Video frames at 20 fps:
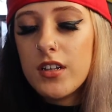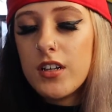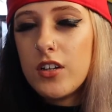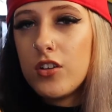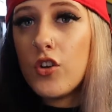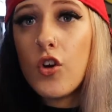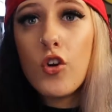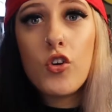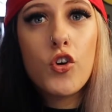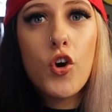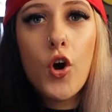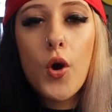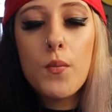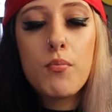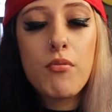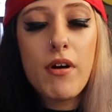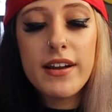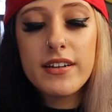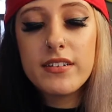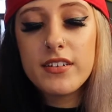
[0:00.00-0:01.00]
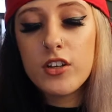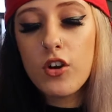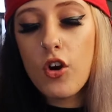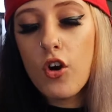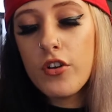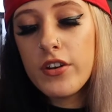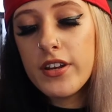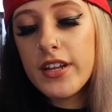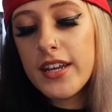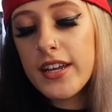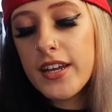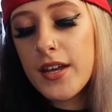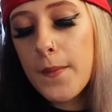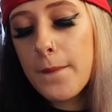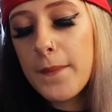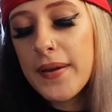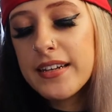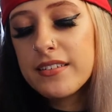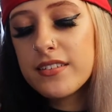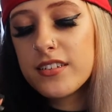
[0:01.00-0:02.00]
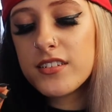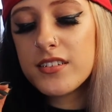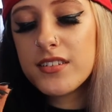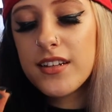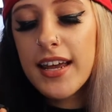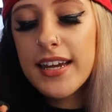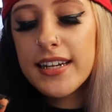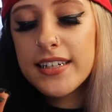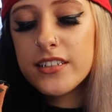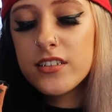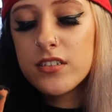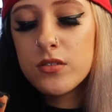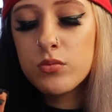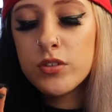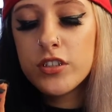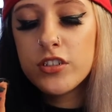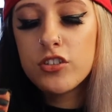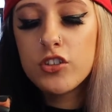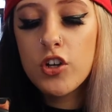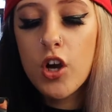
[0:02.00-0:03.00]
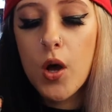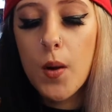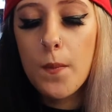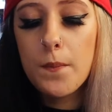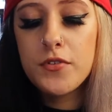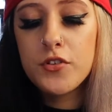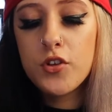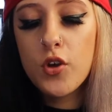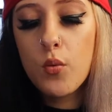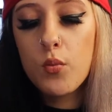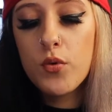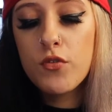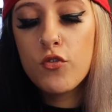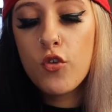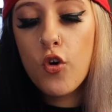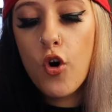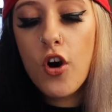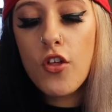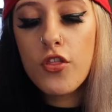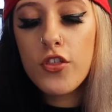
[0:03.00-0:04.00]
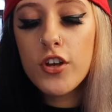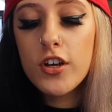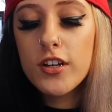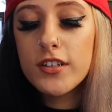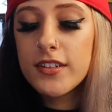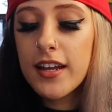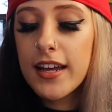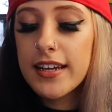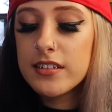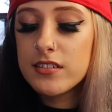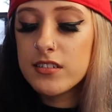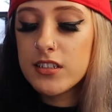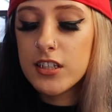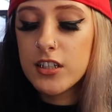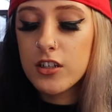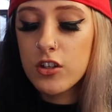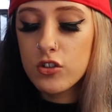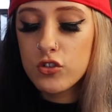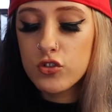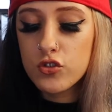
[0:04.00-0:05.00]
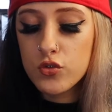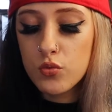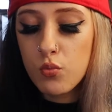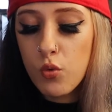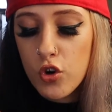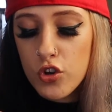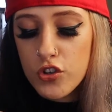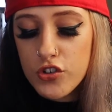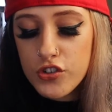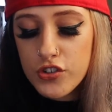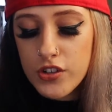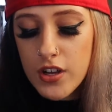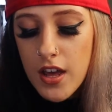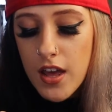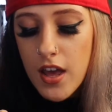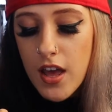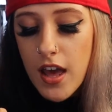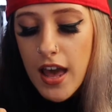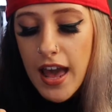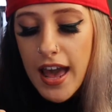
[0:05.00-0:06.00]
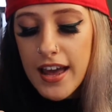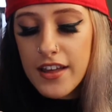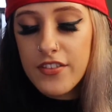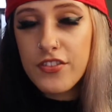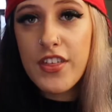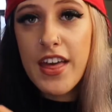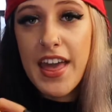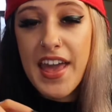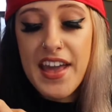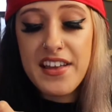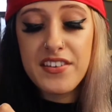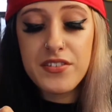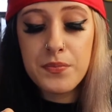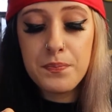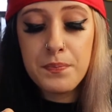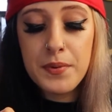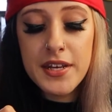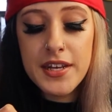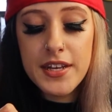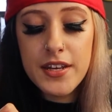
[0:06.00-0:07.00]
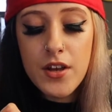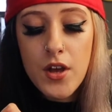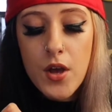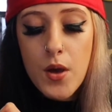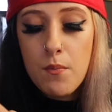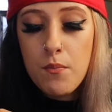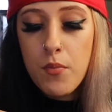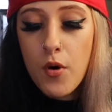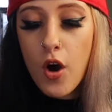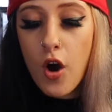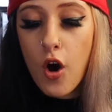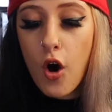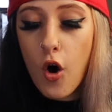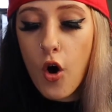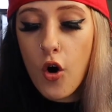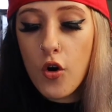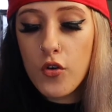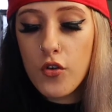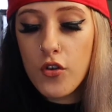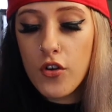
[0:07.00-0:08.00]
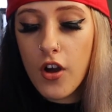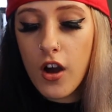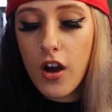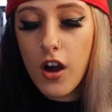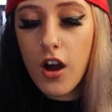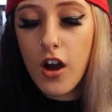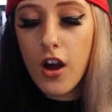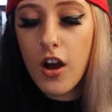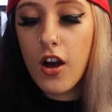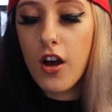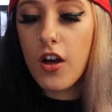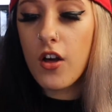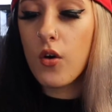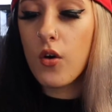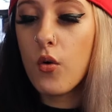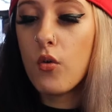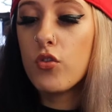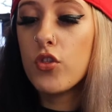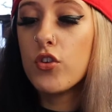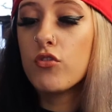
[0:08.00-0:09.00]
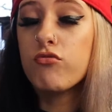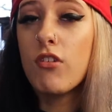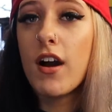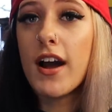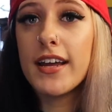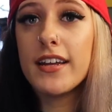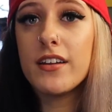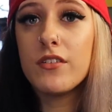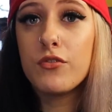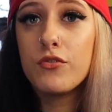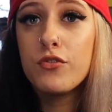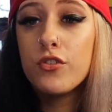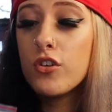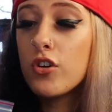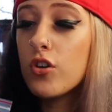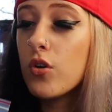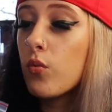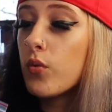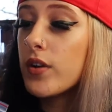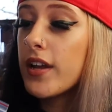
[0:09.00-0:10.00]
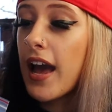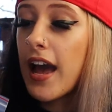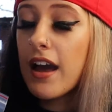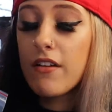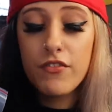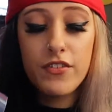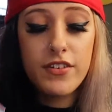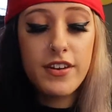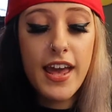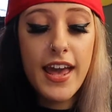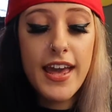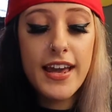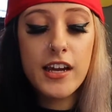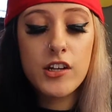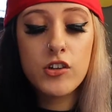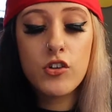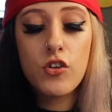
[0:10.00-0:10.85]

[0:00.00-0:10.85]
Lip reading: logo branding on here, but it's slightly switched up. So we've got the Night Tick swoosh and the SB, but on the right foot we have neck, and